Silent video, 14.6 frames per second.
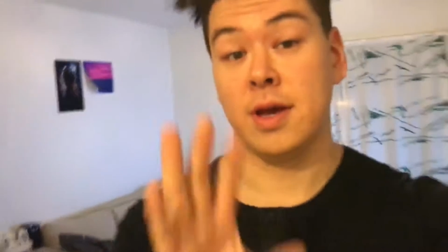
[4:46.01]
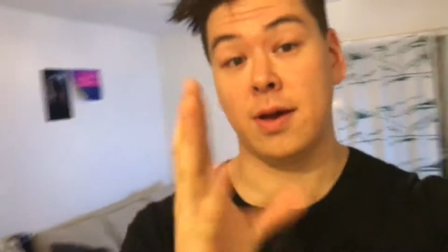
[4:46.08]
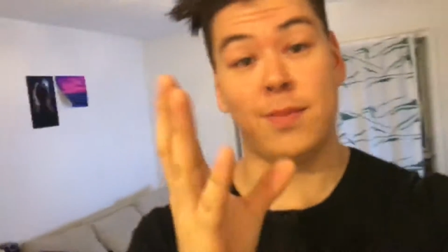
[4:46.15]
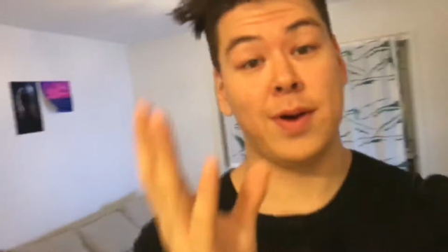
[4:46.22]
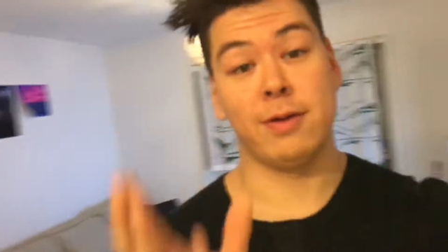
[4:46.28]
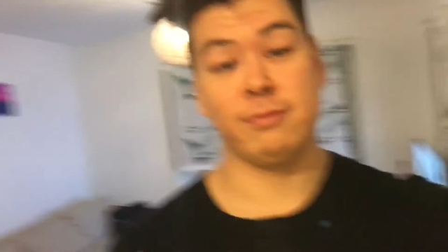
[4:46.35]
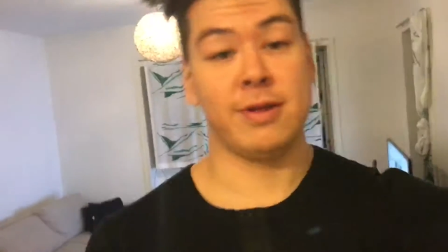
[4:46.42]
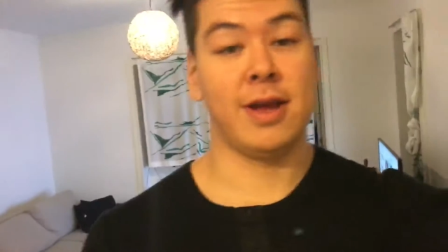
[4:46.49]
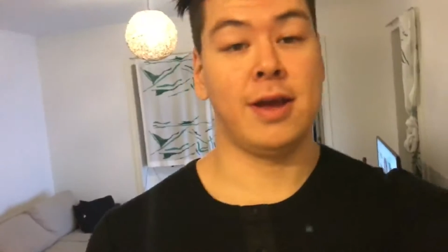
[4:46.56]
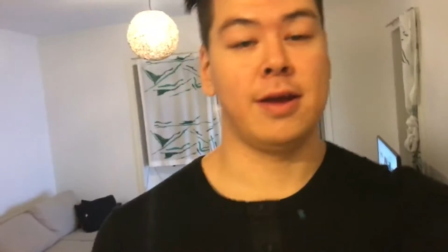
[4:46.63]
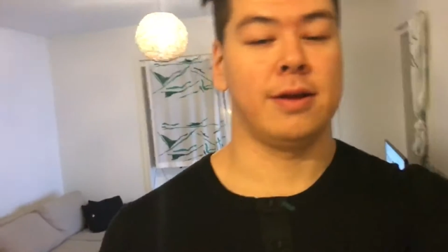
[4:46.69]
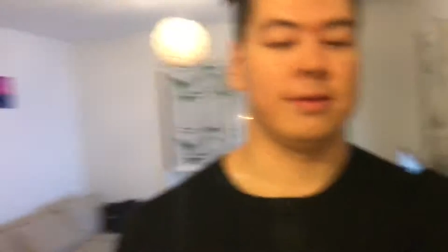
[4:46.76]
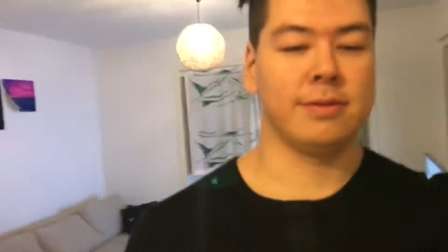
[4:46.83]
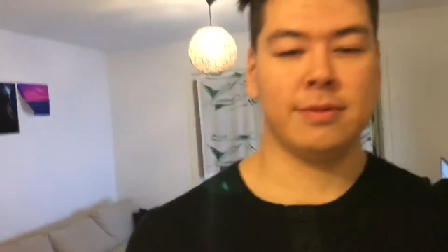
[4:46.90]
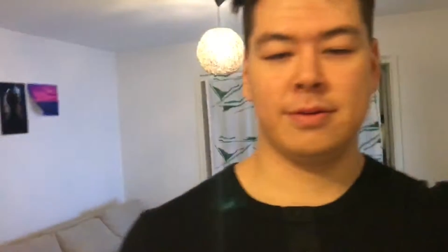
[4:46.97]
How about that?
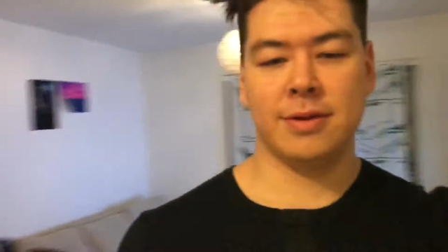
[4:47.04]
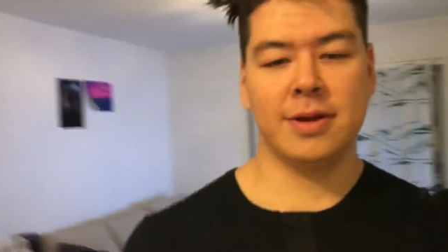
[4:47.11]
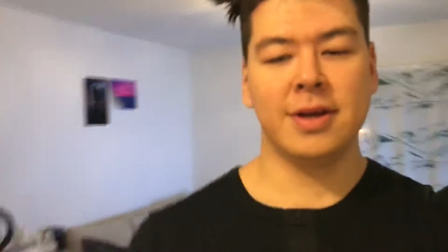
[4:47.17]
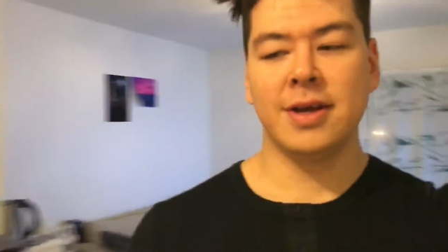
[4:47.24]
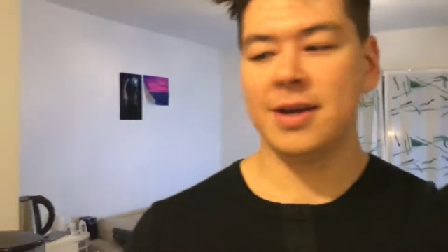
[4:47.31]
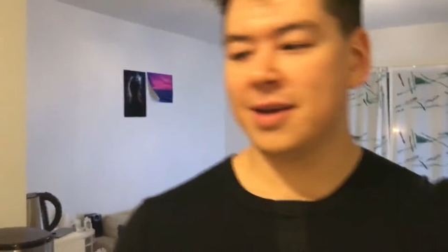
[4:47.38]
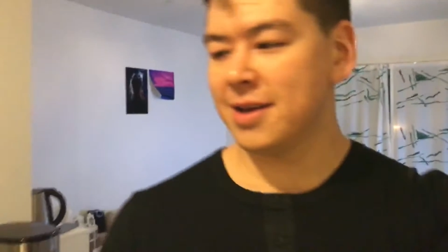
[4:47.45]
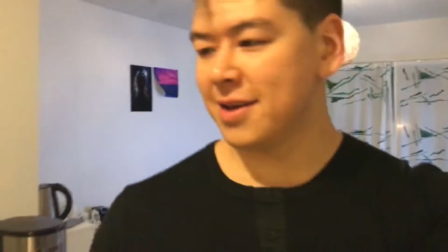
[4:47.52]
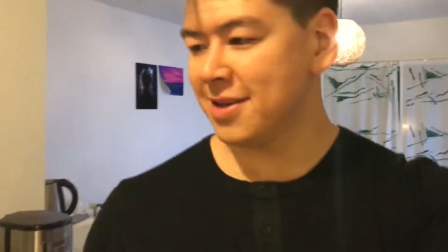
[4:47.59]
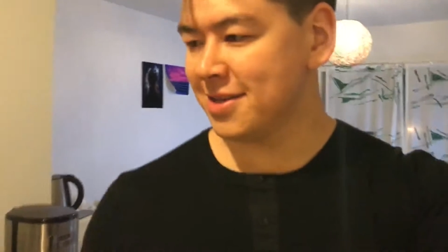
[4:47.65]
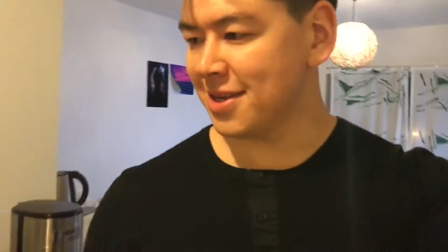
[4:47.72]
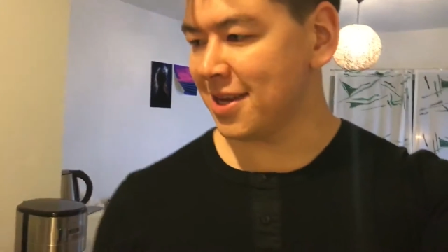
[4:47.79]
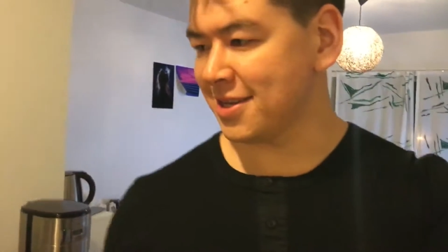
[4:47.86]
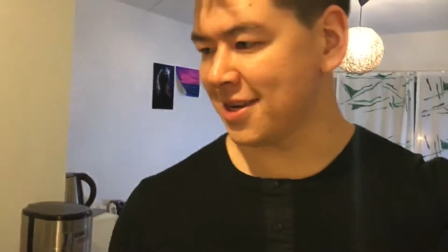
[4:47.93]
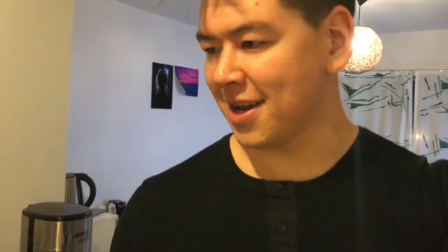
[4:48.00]

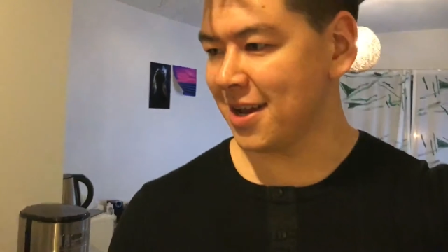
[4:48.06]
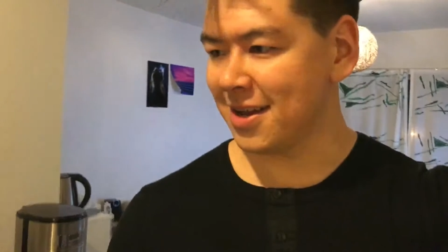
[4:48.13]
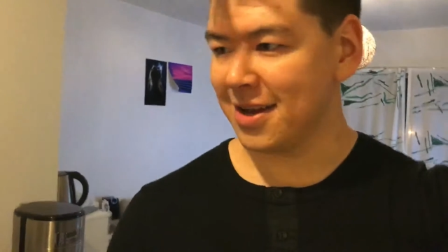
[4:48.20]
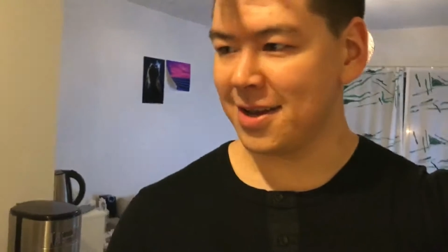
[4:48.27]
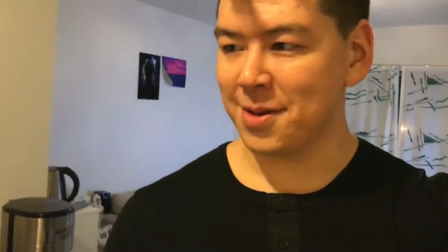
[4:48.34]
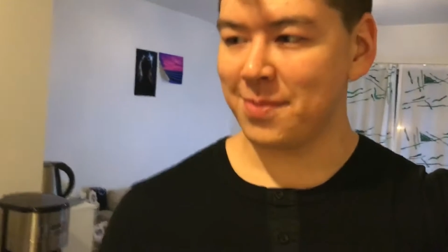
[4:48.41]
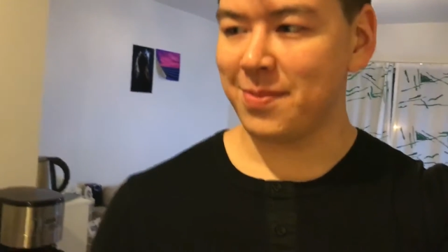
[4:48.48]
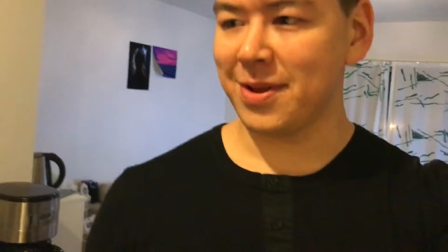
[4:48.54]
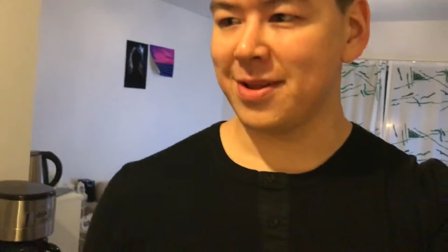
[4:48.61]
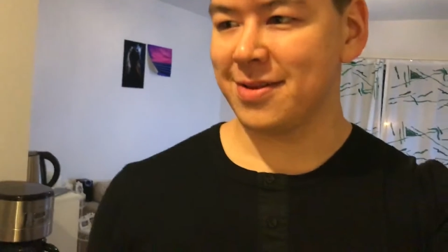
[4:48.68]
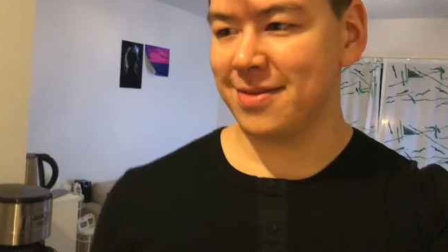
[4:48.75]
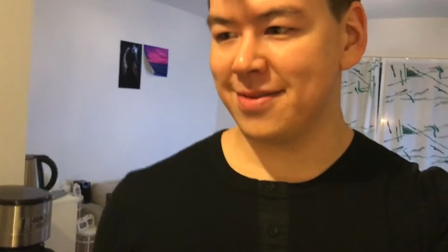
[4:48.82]
Sasha, come up.